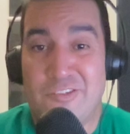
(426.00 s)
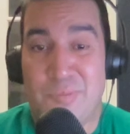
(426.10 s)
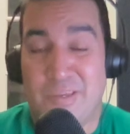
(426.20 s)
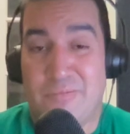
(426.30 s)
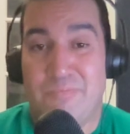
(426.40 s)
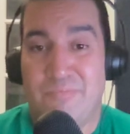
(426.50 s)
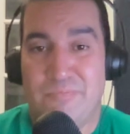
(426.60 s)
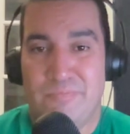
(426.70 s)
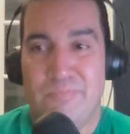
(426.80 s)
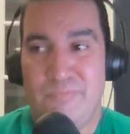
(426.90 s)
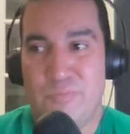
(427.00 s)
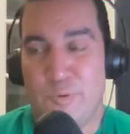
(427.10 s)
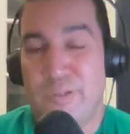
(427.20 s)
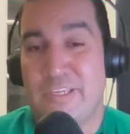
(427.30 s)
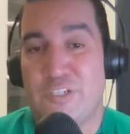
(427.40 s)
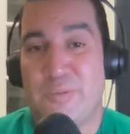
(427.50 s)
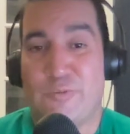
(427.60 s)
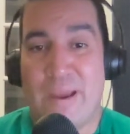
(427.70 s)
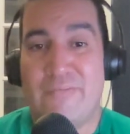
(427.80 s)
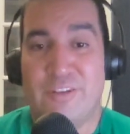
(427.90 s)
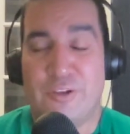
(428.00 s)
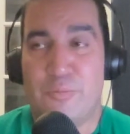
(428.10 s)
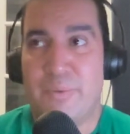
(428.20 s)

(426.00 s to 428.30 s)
should be revenue,